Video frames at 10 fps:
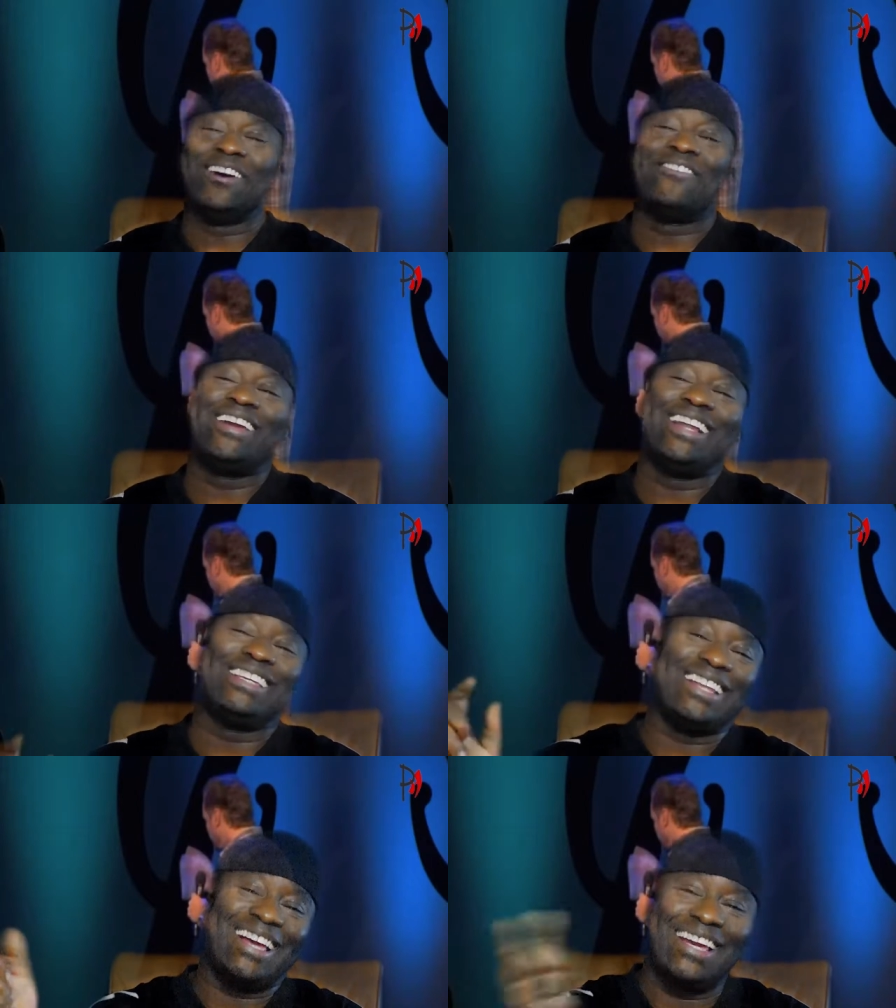Don't forget
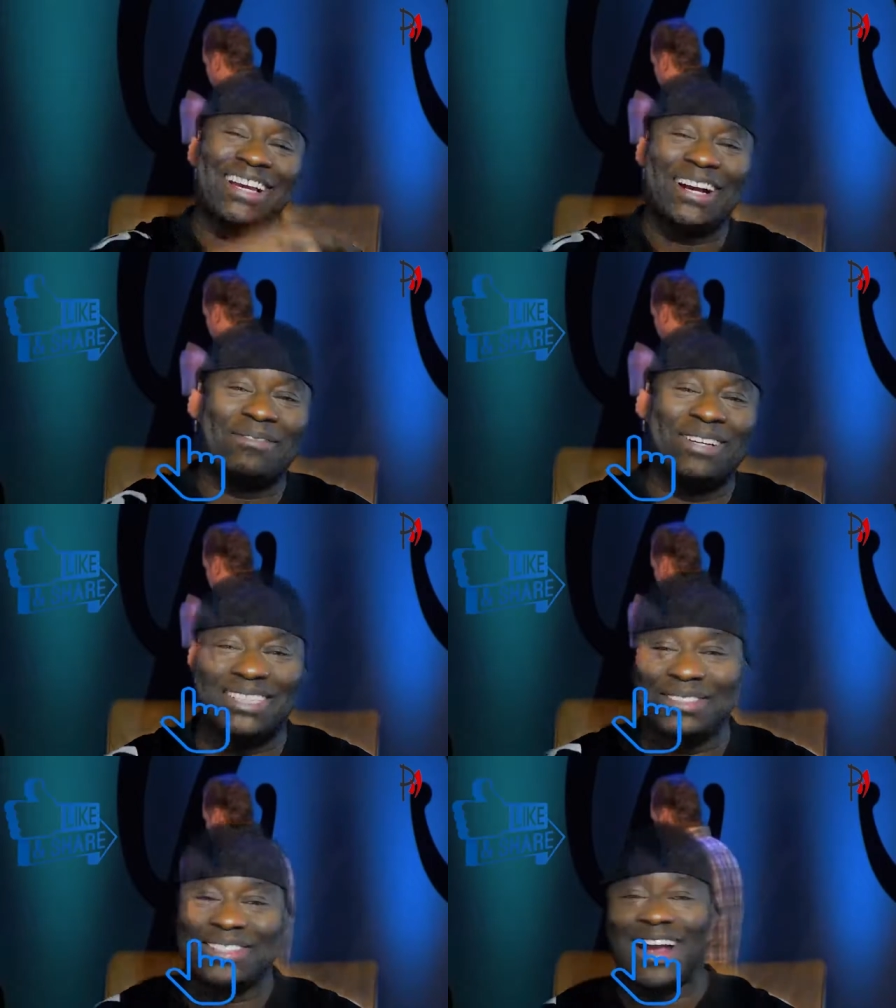to like,
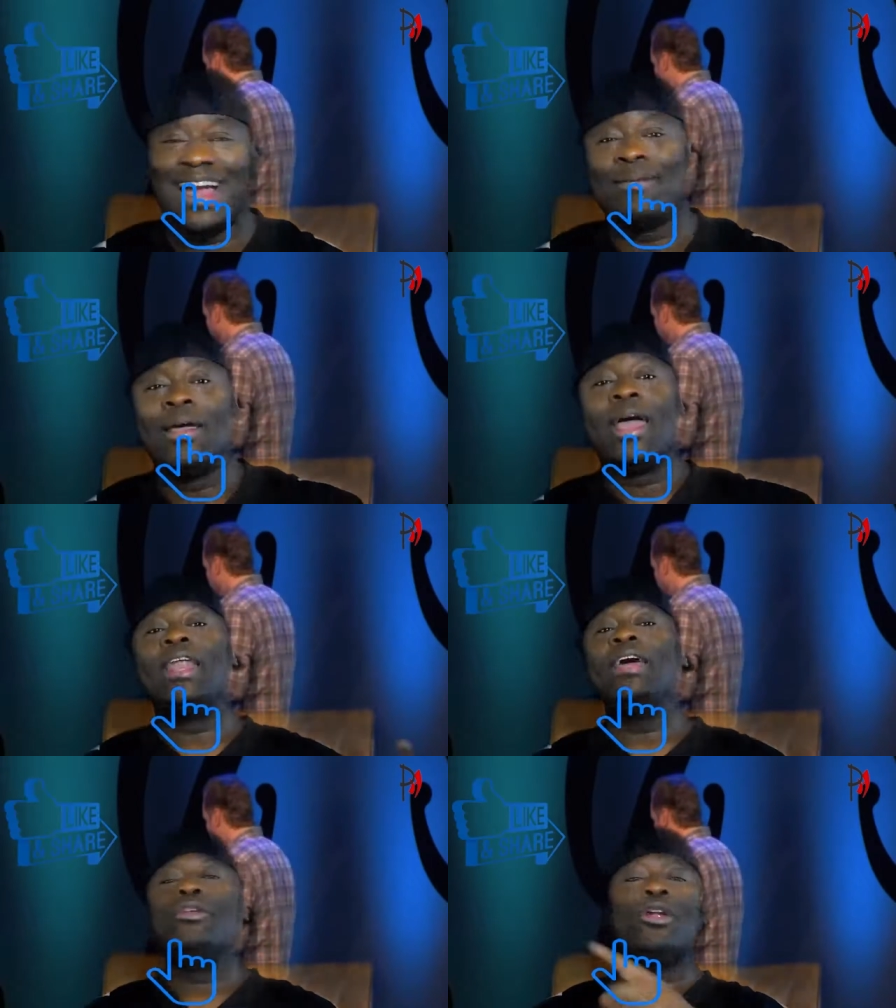comment, subscribe,
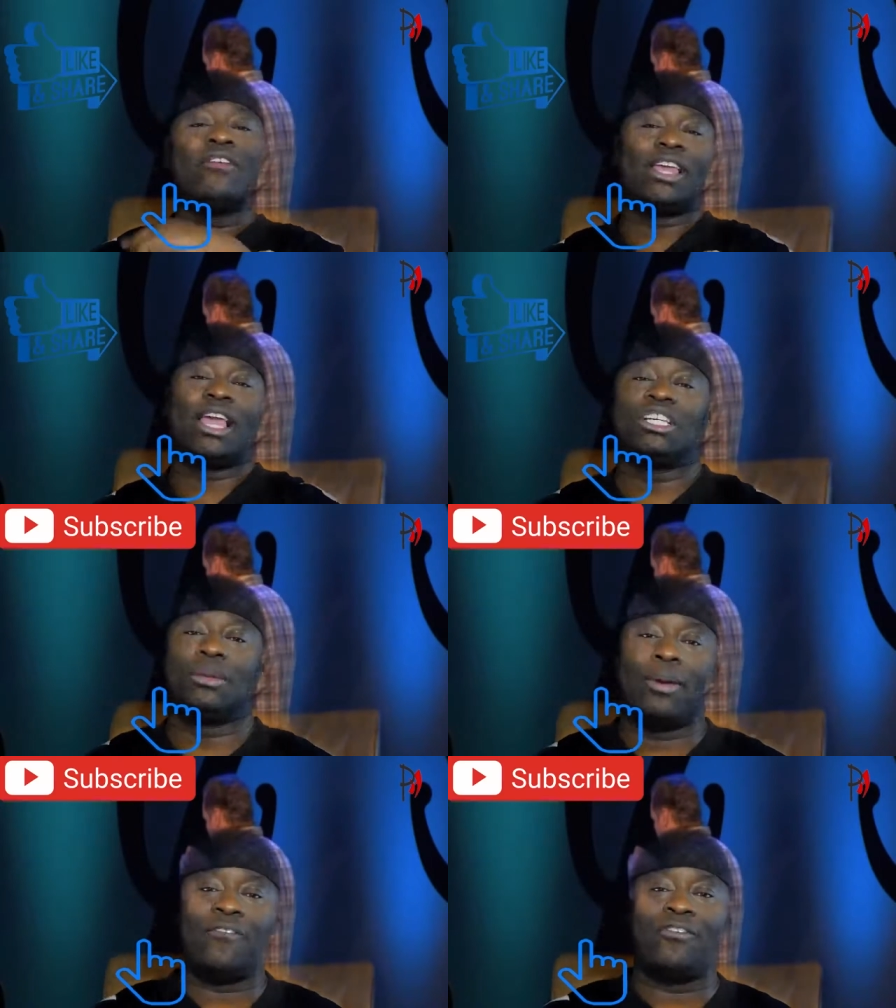and hit the
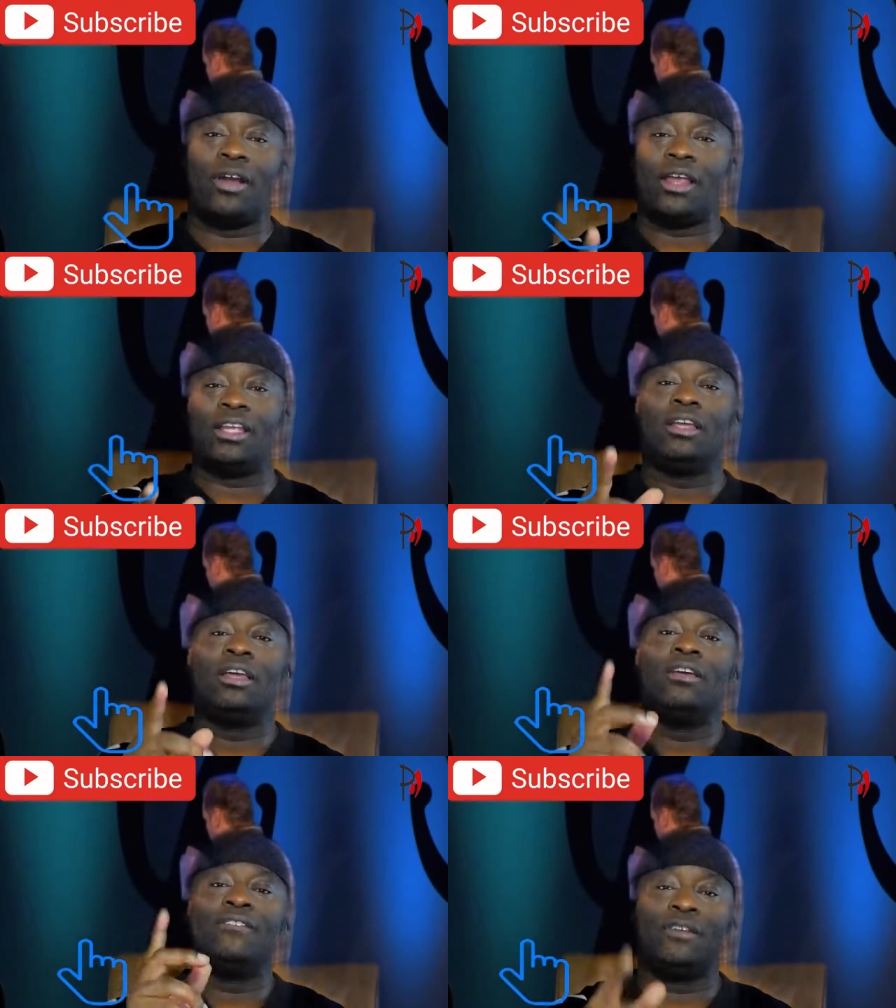notification bell for any
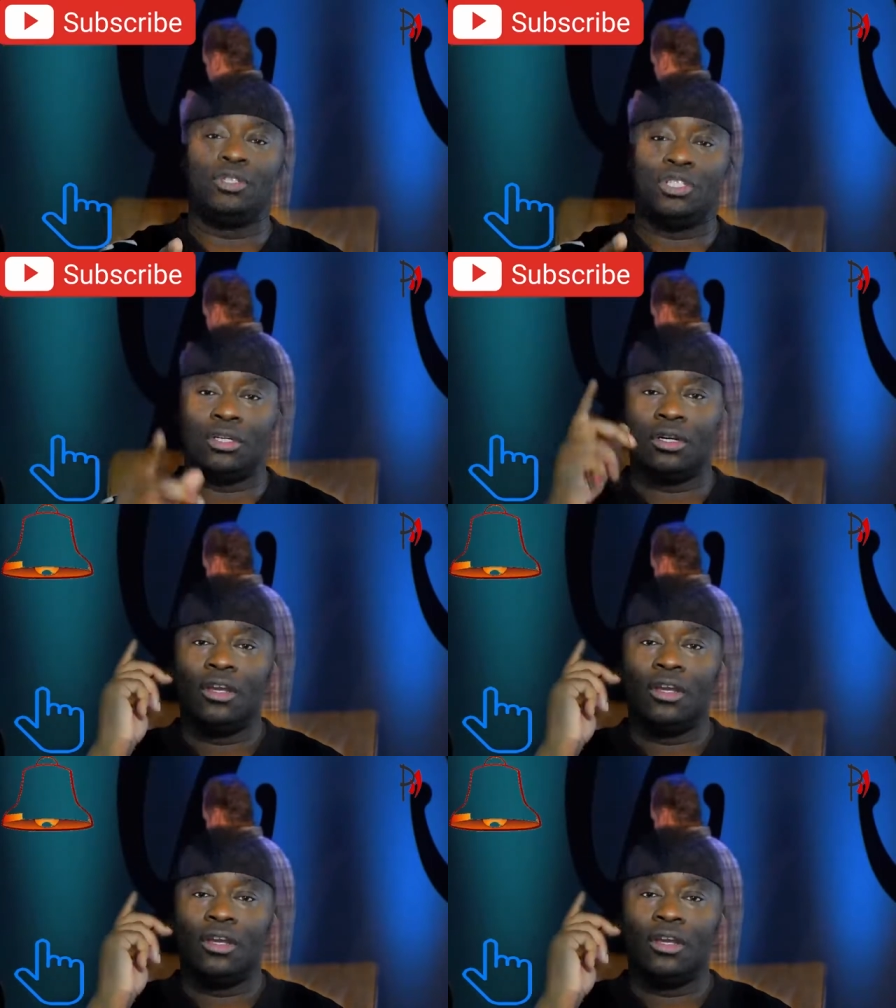future